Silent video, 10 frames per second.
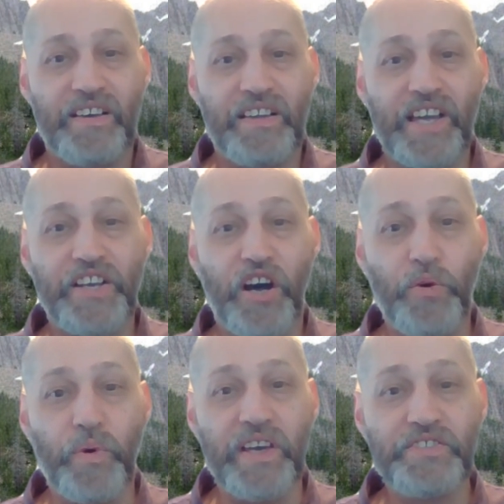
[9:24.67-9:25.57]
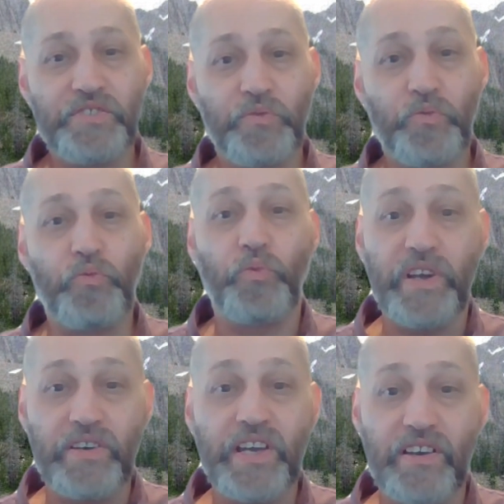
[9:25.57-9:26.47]
like always,
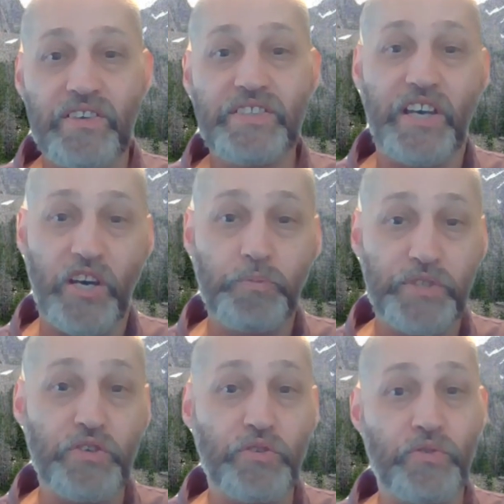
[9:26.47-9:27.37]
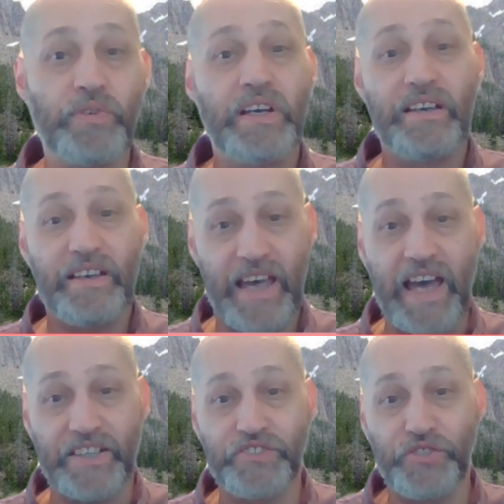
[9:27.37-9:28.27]
we're here to help you
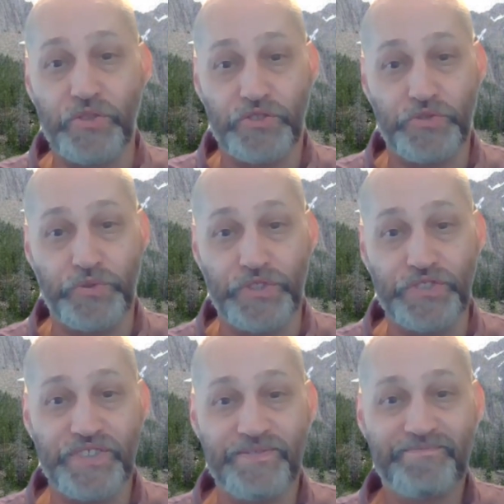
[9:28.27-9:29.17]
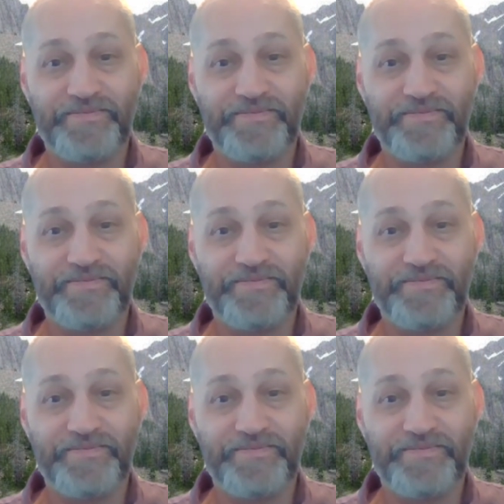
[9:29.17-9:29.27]
add to your tools.